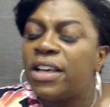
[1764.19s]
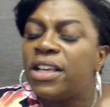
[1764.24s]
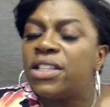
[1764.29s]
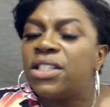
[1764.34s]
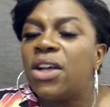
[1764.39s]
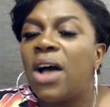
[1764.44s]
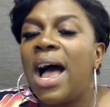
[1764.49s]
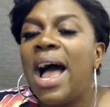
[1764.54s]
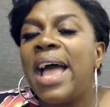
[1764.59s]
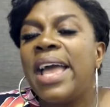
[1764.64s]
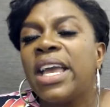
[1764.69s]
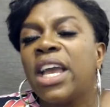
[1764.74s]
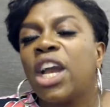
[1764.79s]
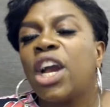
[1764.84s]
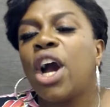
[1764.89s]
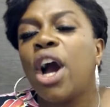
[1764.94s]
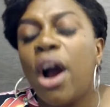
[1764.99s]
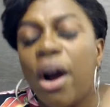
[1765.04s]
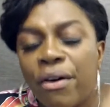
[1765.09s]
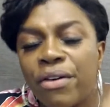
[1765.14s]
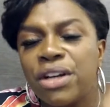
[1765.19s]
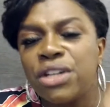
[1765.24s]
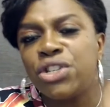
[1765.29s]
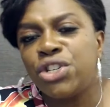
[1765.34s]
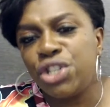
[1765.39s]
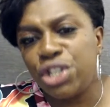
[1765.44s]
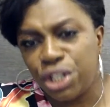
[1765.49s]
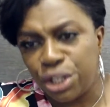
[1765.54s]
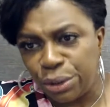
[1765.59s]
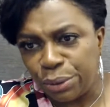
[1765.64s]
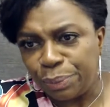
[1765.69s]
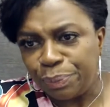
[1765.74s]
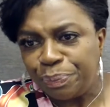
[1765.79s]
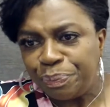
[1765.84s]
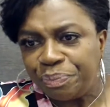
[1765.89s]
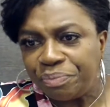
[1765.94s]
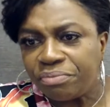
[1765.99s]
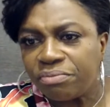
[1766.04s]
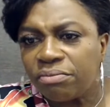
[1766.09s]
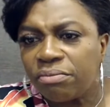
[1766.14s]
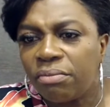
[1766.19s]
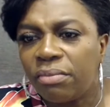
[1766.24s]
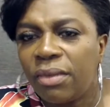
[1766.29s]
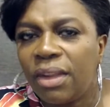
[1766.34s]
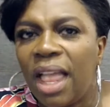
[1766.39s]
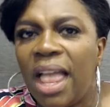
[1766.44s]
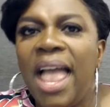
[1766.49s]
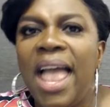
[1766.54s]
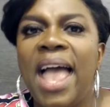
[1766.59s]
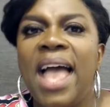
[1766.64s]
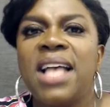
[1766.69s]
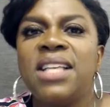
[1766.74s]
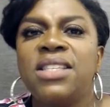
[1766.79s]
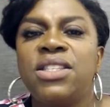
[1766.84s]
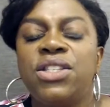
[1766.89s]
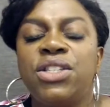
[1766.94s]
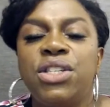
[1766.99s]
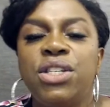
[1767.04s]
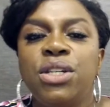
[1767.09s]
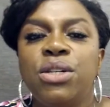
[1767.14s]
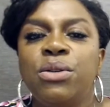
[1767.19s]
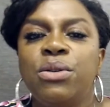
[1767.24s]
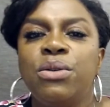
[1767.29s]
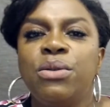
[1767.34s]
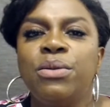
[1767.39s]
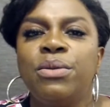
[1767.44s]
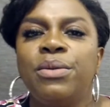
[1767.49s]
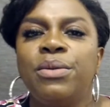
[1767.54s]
So I encourage you, as you